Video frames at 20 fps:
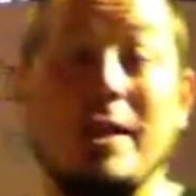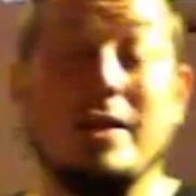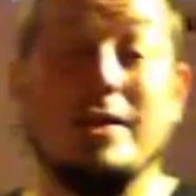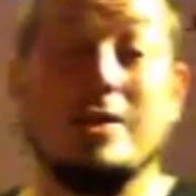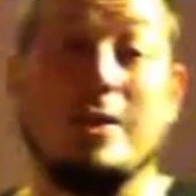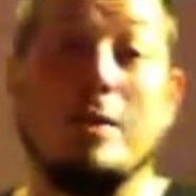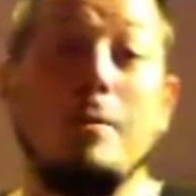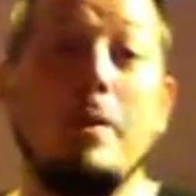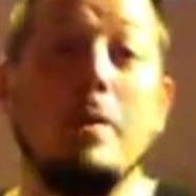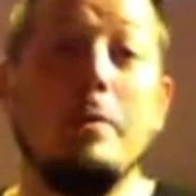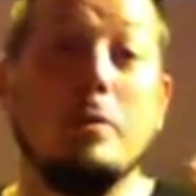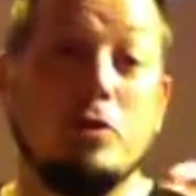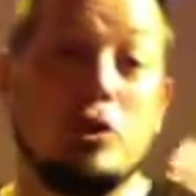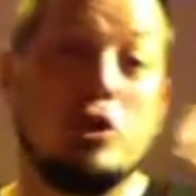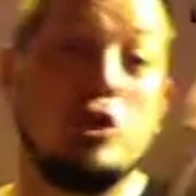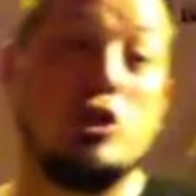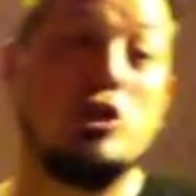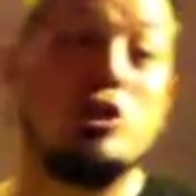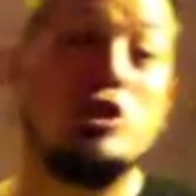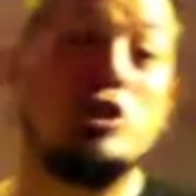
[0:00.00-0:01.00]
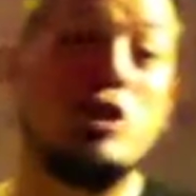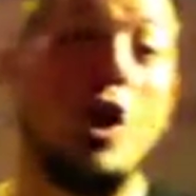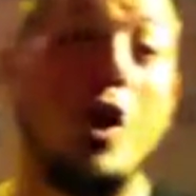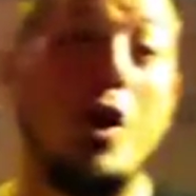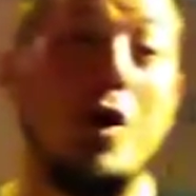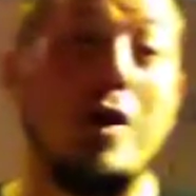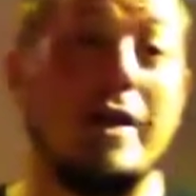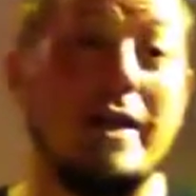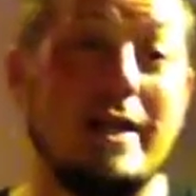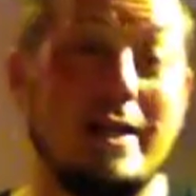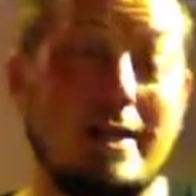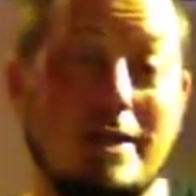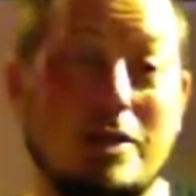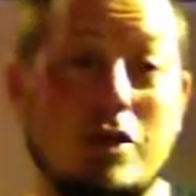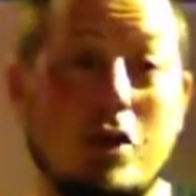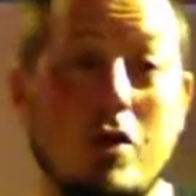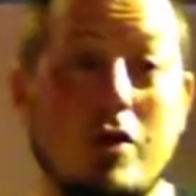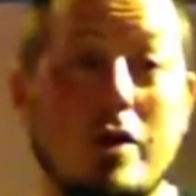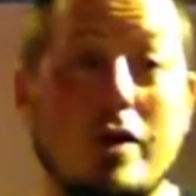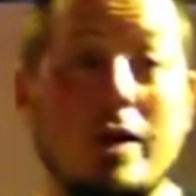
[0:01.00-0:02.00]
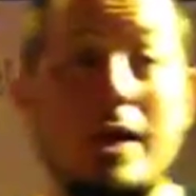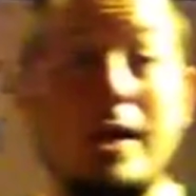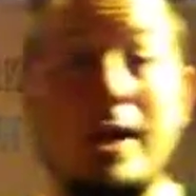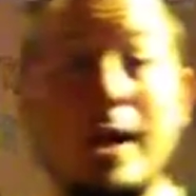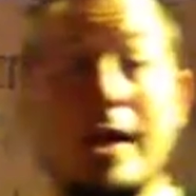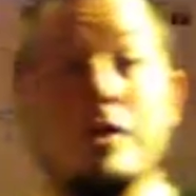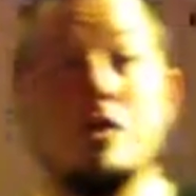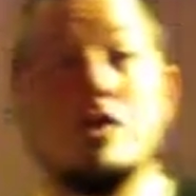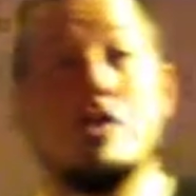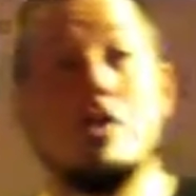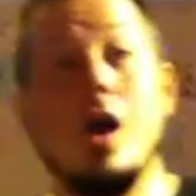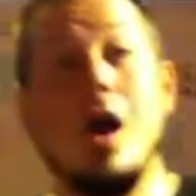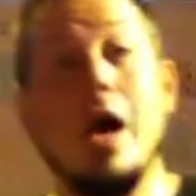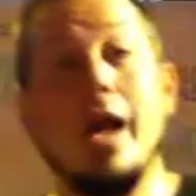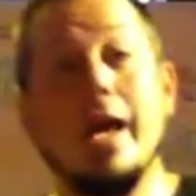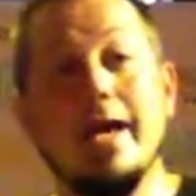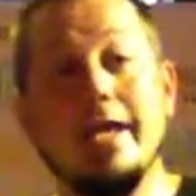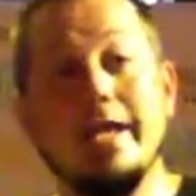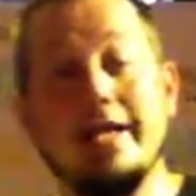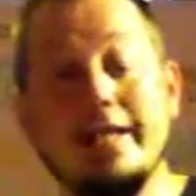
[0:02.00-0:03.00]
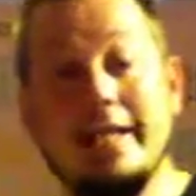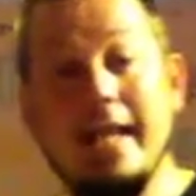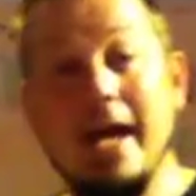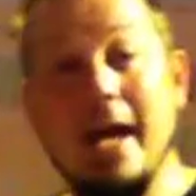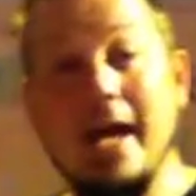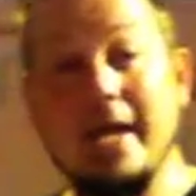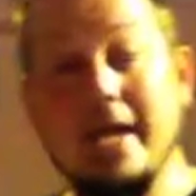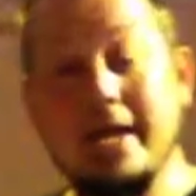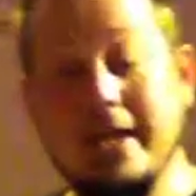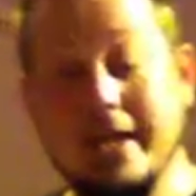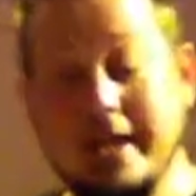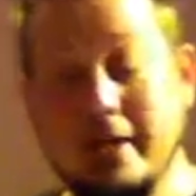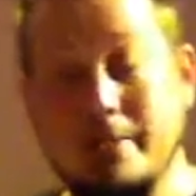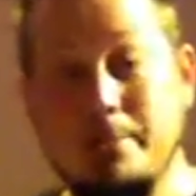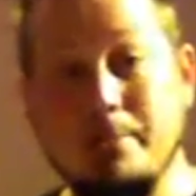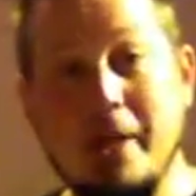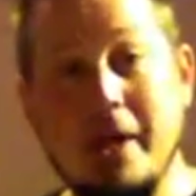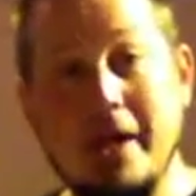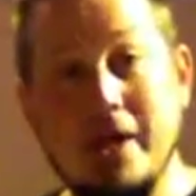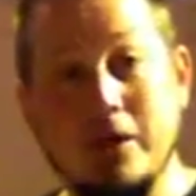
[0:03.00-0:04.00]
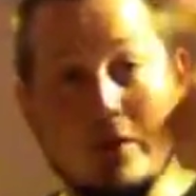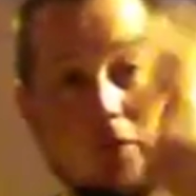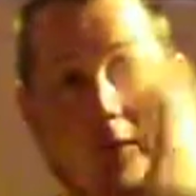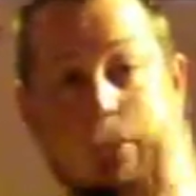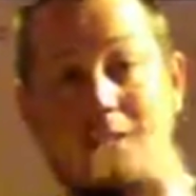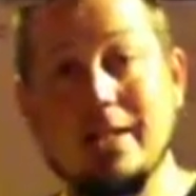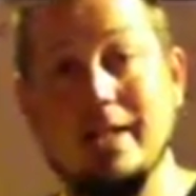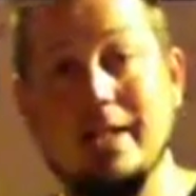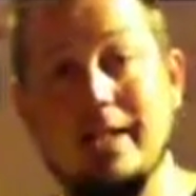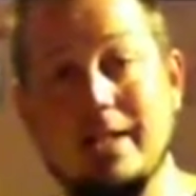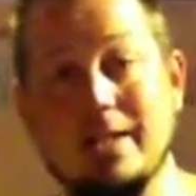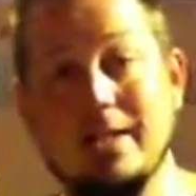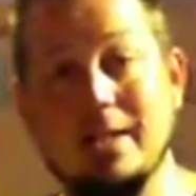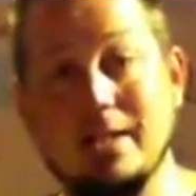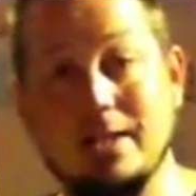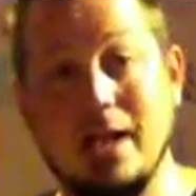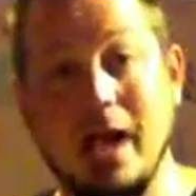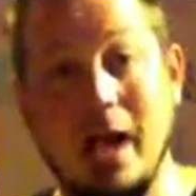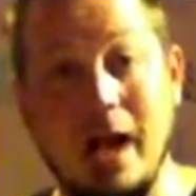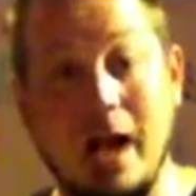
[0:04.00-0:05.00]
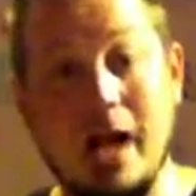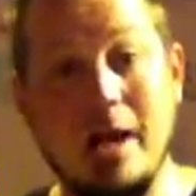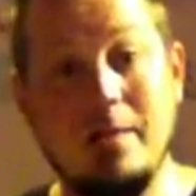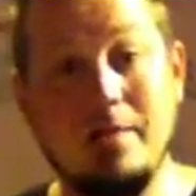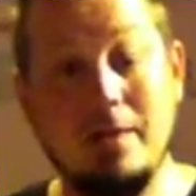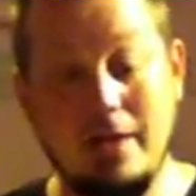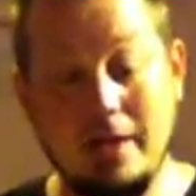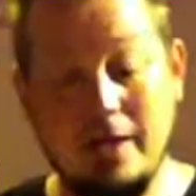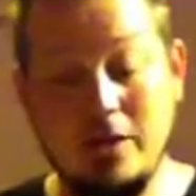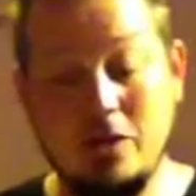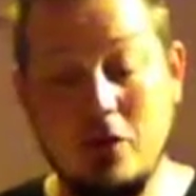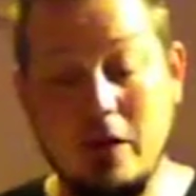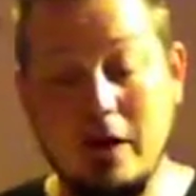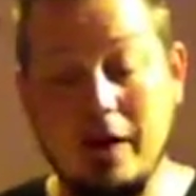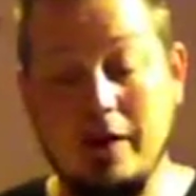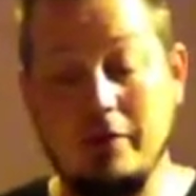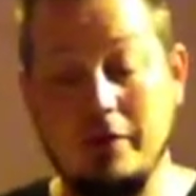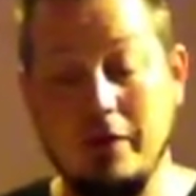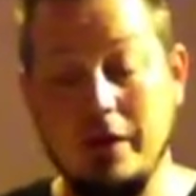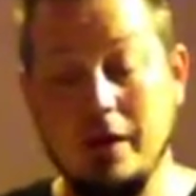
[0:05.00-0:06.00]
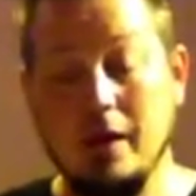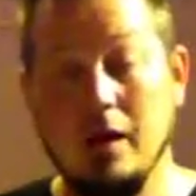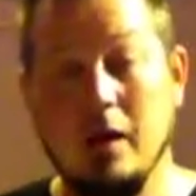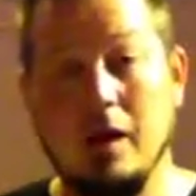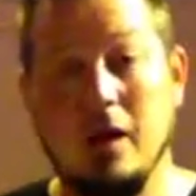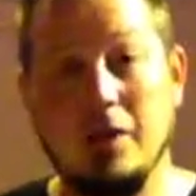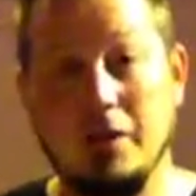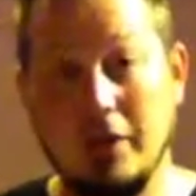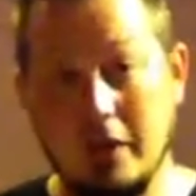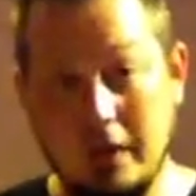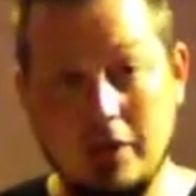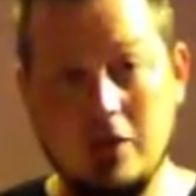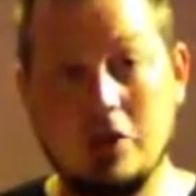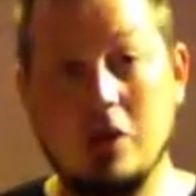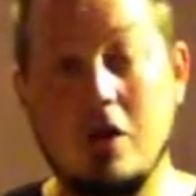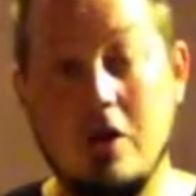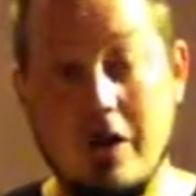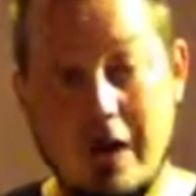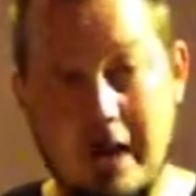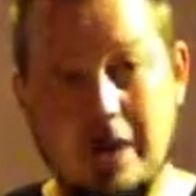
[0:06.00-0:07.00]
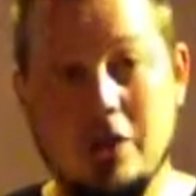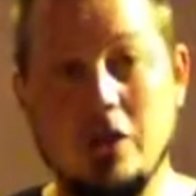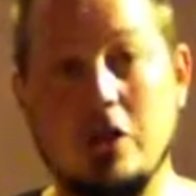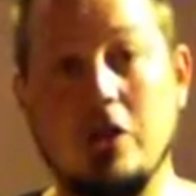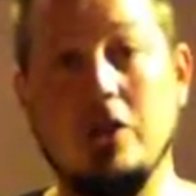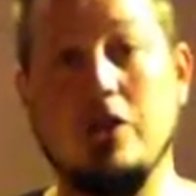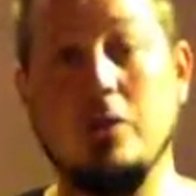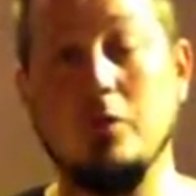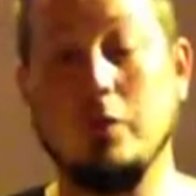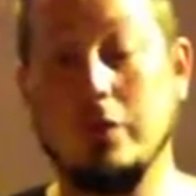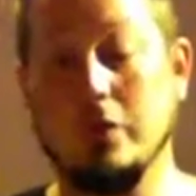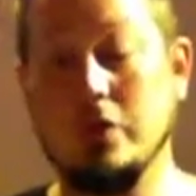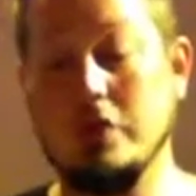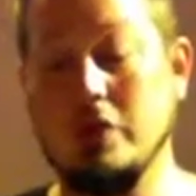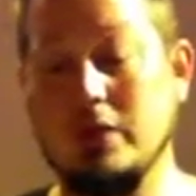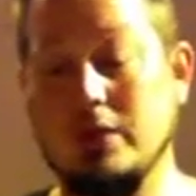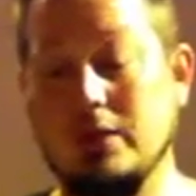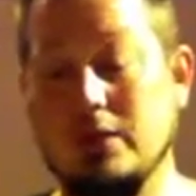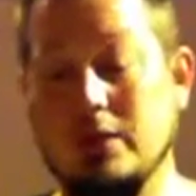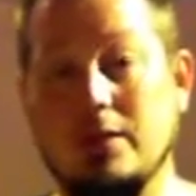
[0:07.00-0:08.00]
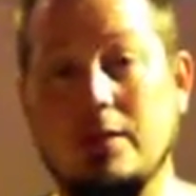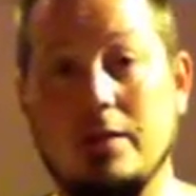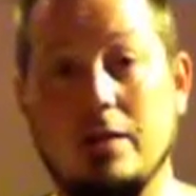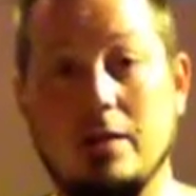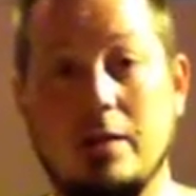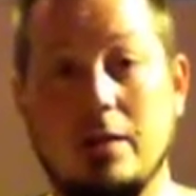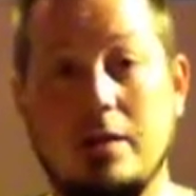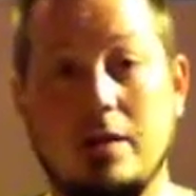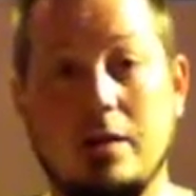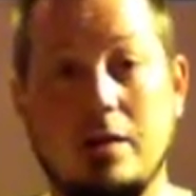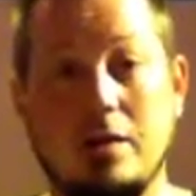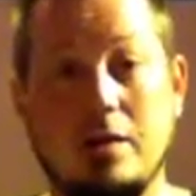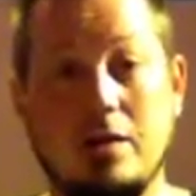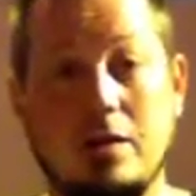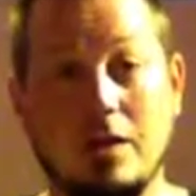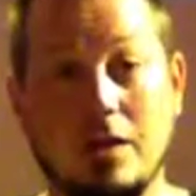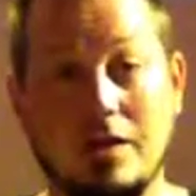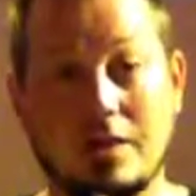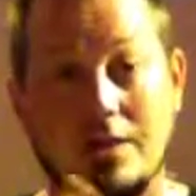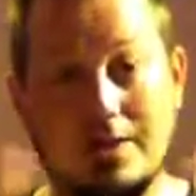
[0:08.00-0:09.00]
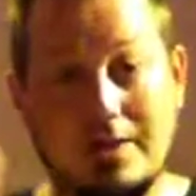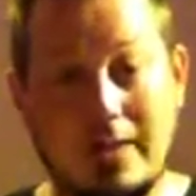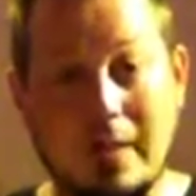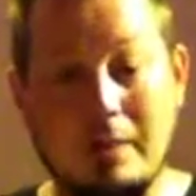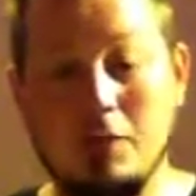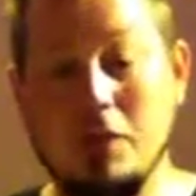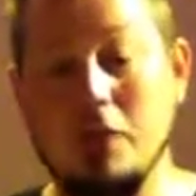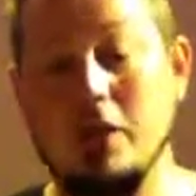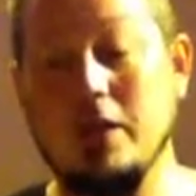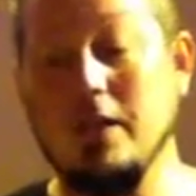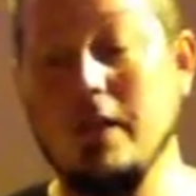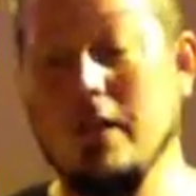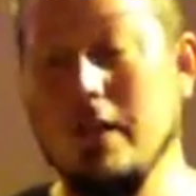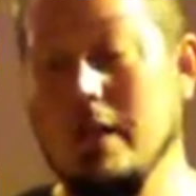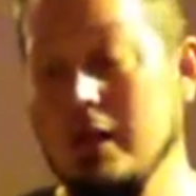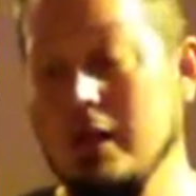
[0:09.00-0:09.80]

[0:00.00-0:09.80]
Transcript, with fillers: Some people start in eternity and try and get it piercing into time, and then you have uh, the incarnation with Jesus and the, the, the conception,